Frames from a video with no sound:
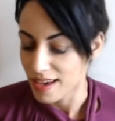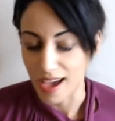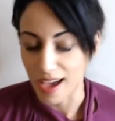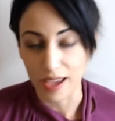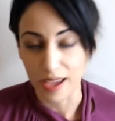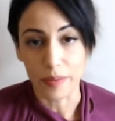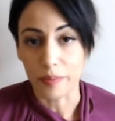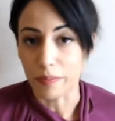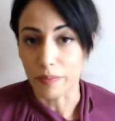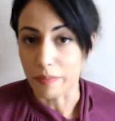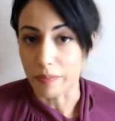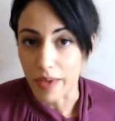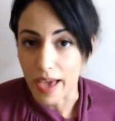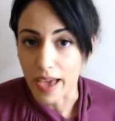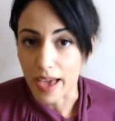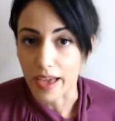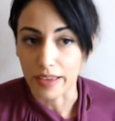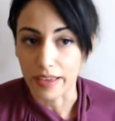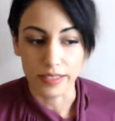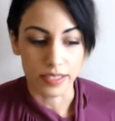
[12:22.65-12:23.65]
I am
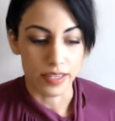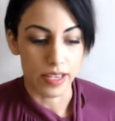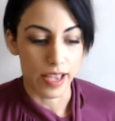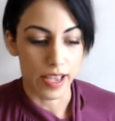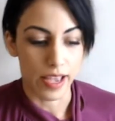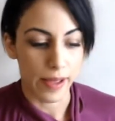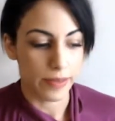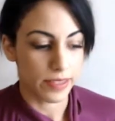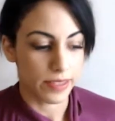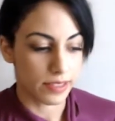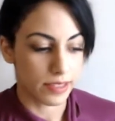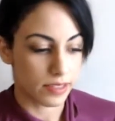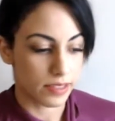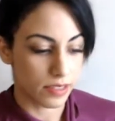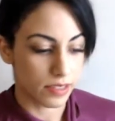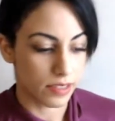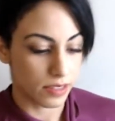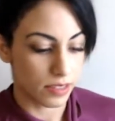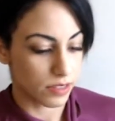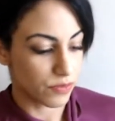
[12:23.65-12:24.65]
mad today.
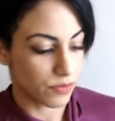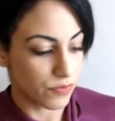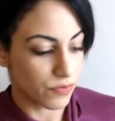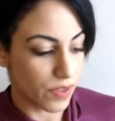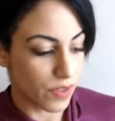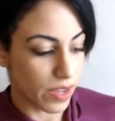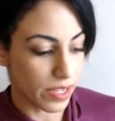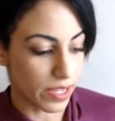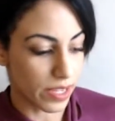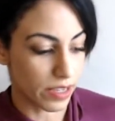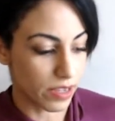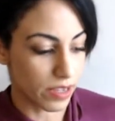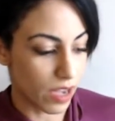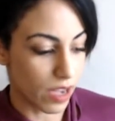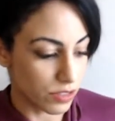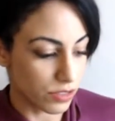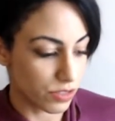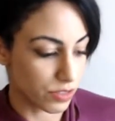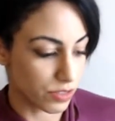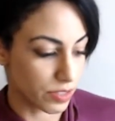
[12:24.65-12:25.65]
This fucking
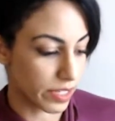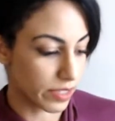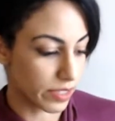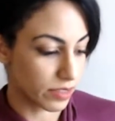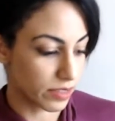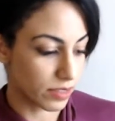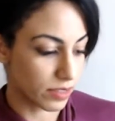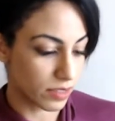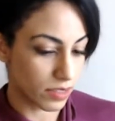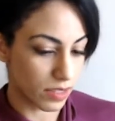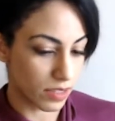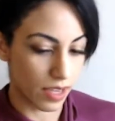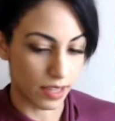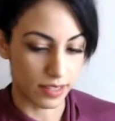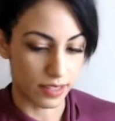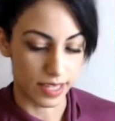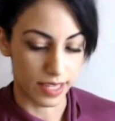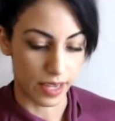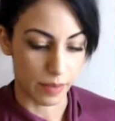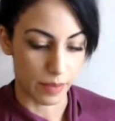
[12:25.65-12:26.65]
country.
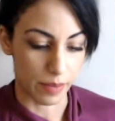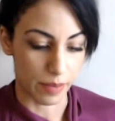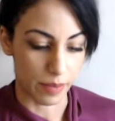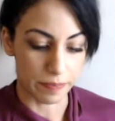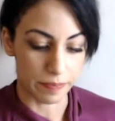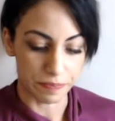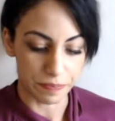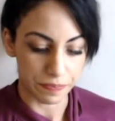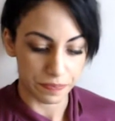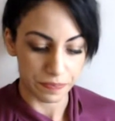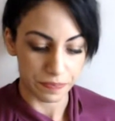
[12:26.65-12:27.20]
God damn it.